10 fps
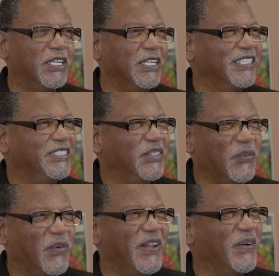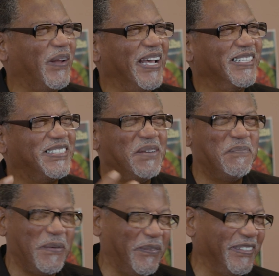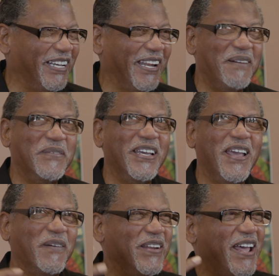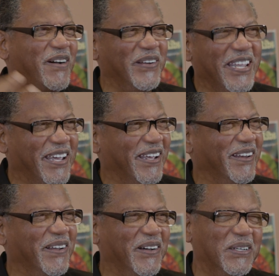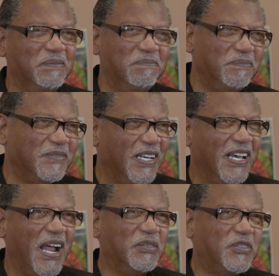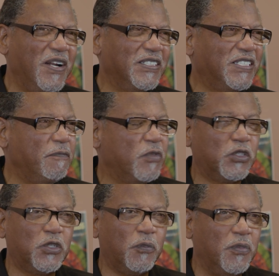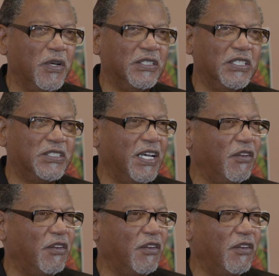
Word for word: get to listen to the radio like some people did. I mean, every now and then, uh, I was trying to say the, just say